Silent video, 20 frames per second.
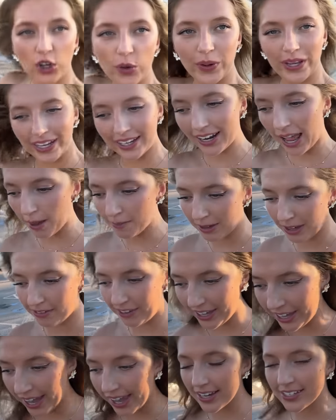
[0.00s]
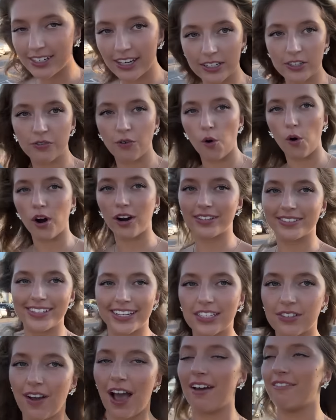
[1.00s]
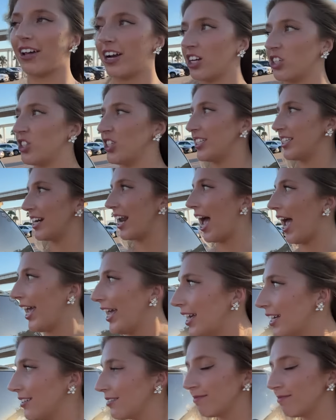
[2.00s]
Queen, I'm giving 6'4", 6'5 energy tonight.